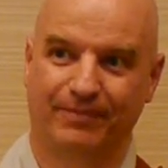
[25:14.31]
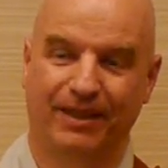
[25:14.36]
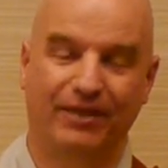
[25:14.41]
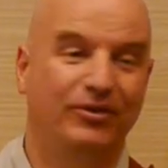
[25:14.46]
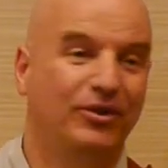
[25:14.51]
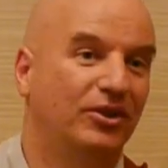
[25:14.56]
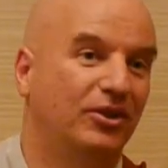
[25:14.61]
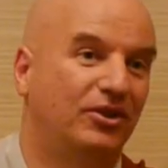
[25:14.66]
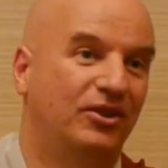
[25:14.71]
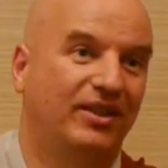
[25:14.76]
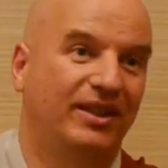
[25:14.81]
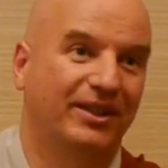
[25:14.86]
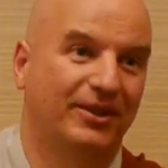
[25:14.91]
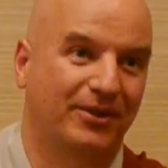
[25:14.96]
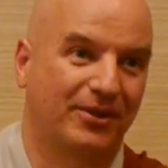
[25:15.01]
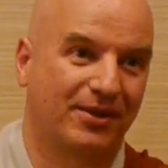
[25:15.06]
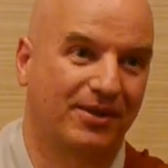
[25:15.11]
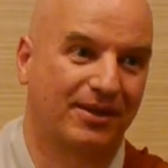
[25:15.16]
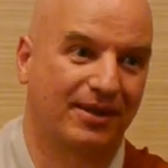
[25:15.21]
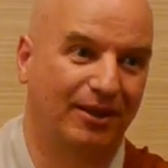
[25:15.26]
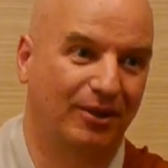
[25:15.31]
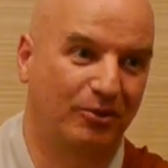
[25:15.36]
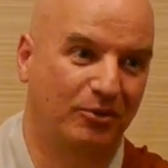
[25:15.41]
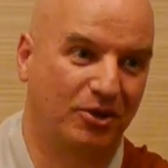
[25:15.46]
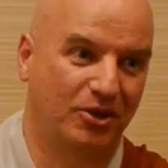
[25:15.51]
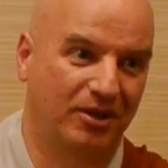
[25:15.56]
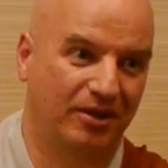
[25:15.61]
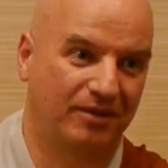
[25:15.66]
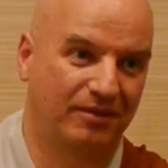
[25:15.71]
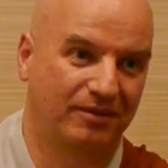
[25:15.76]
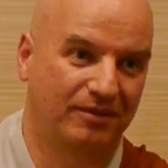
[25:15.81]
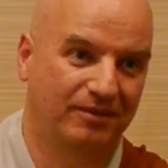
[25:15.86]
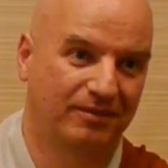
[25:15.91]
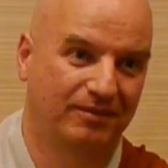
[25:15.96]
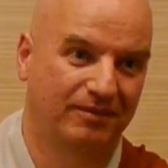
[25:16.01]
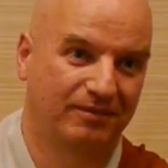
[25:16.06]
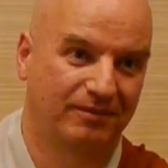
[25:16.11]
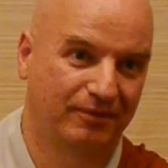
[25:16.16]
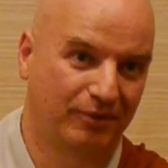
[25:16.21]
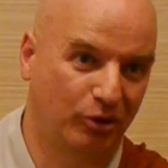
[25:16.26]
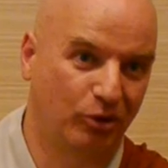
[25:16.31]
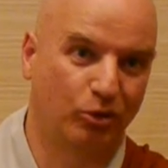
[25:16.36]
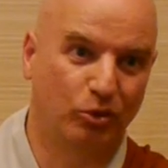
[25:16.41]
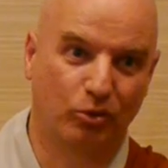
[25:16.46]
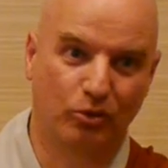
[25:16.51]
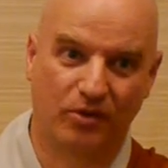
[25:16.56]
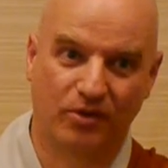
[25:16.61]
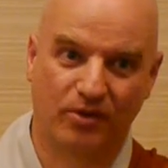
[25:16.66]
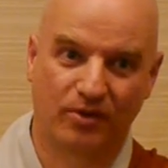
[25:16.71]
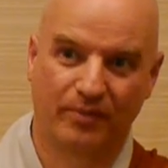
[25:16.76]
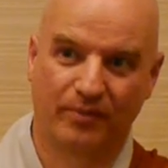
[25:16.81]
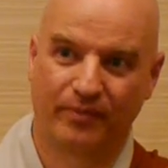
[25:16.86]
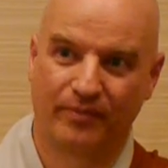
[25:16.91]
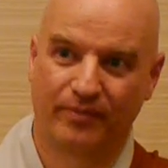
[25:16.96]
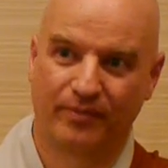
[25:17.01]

Even the dearest illusion, you lose.